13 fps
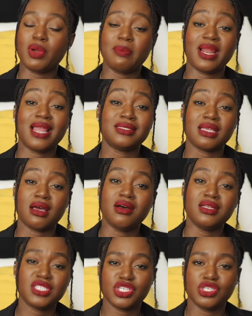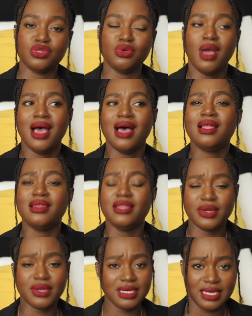placed onto you
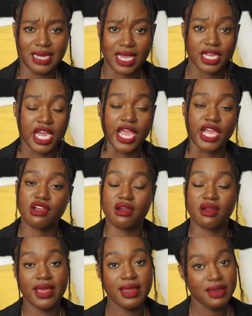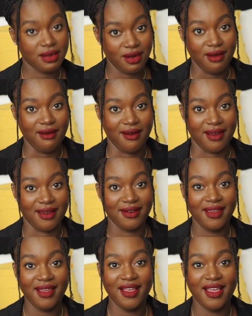literally like a credit
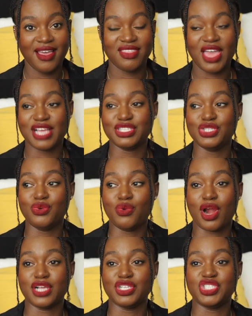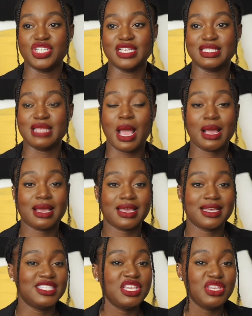card that you are just
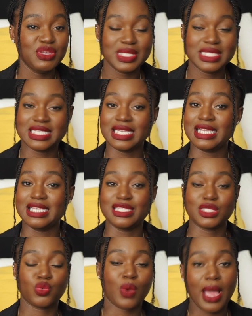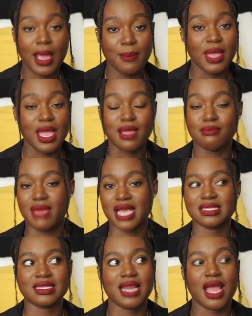continuously swiping,
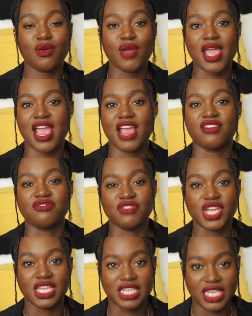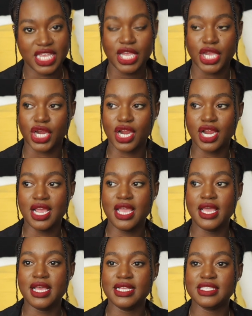maxing out every year,
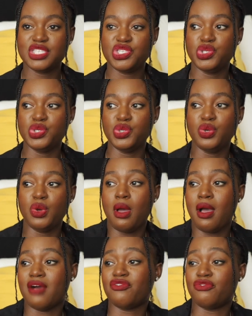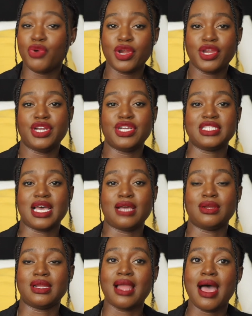to 4 years
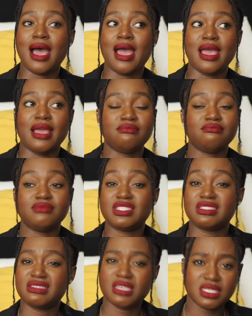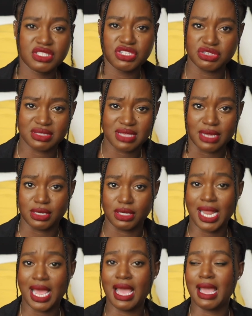down the line, 6 years down
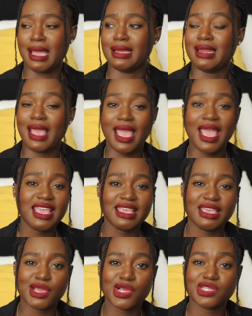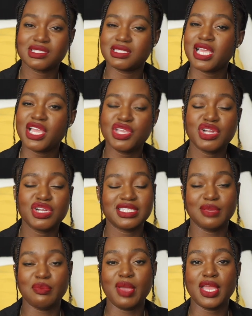the line, 8 years, 10
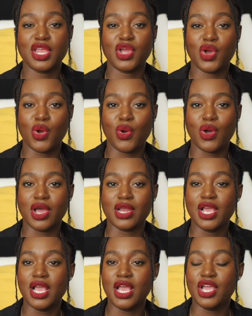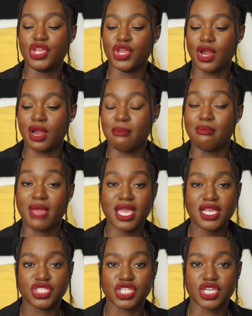years, depending on your
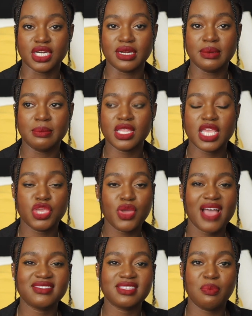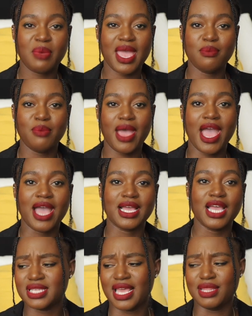major. Then you have to pay
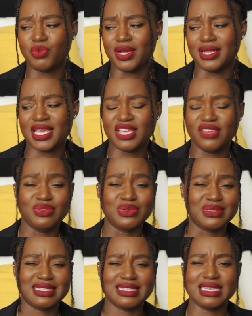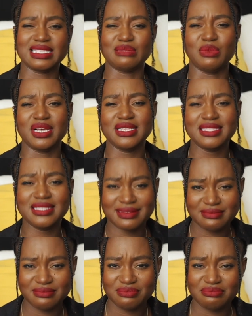back, and what, they give you 6 months